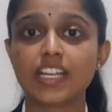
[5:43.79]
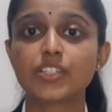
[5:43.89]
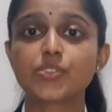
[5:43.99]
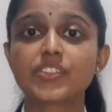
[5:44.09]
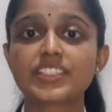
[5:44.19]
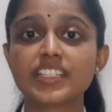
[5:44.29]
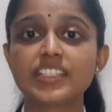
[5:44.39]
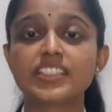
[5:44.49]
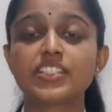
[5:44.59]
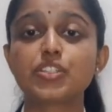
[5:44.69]
to
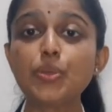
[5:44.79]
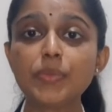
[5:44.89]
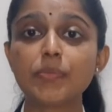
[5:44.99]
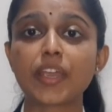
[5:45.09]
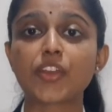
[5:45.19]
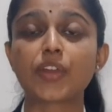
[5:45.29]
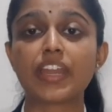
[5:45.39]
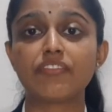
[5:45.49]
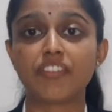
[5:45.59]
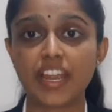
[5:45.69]
resist the tumor
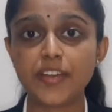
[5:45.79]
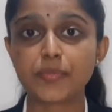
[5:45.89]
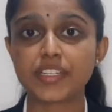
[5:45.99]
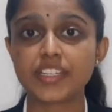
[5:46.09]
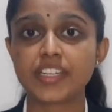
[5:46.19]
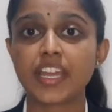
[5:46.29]
microenvironment